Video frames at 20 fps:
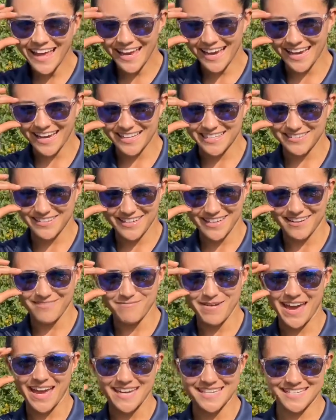as you can
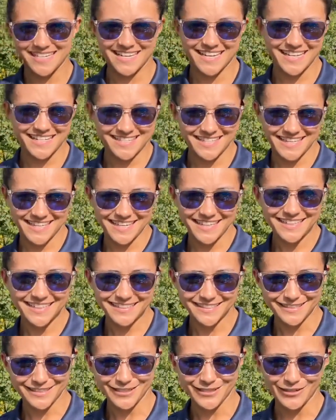imagine, as a
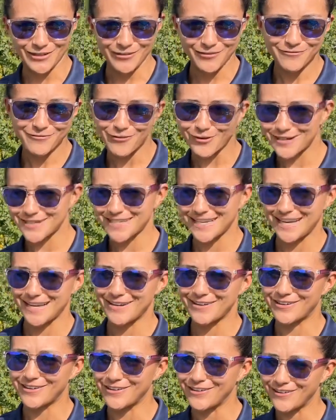little
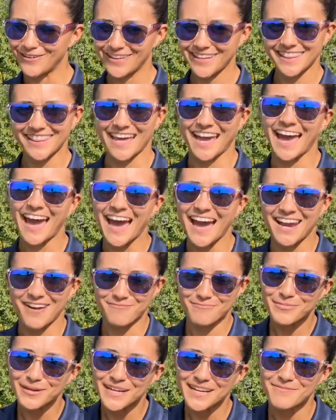14-year-old, that had a
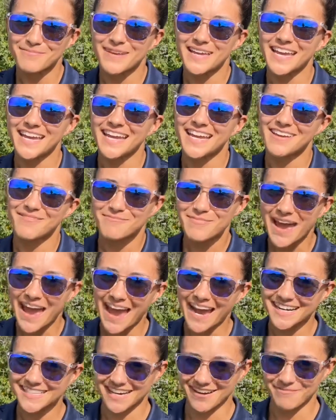pretty big
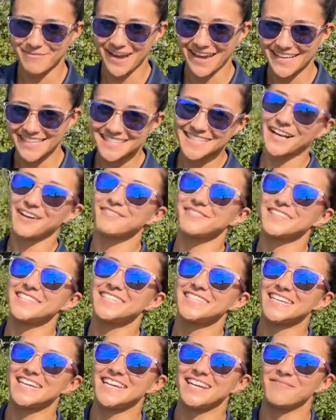impact on my
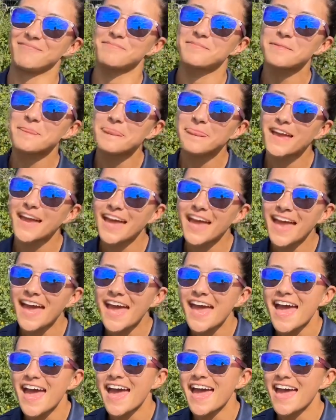self-esteem.
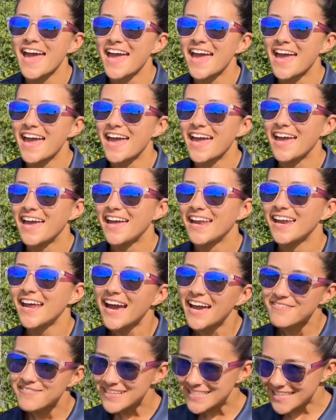And
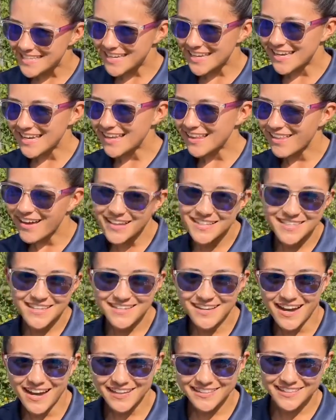I visited lots of
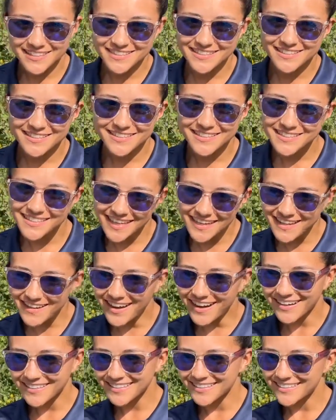doctors, skin
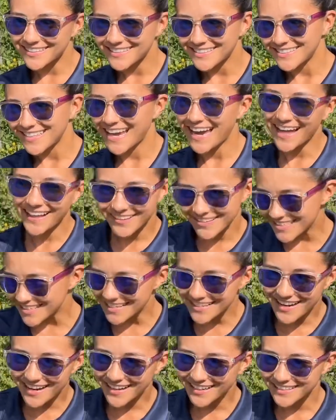doctors, allergy
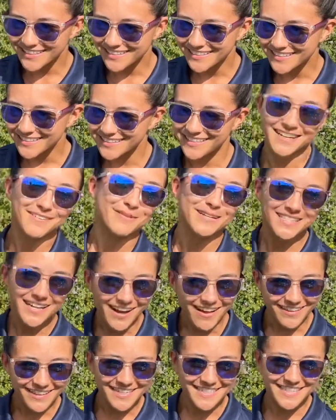doctors,
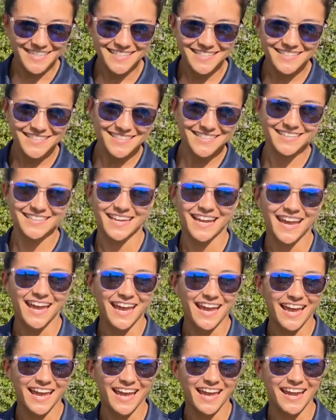dermatologists,
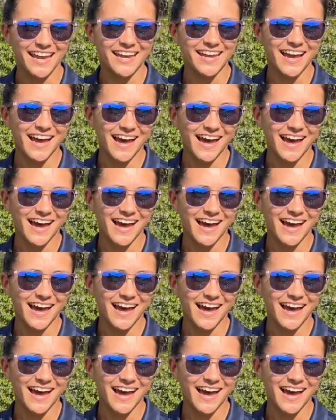and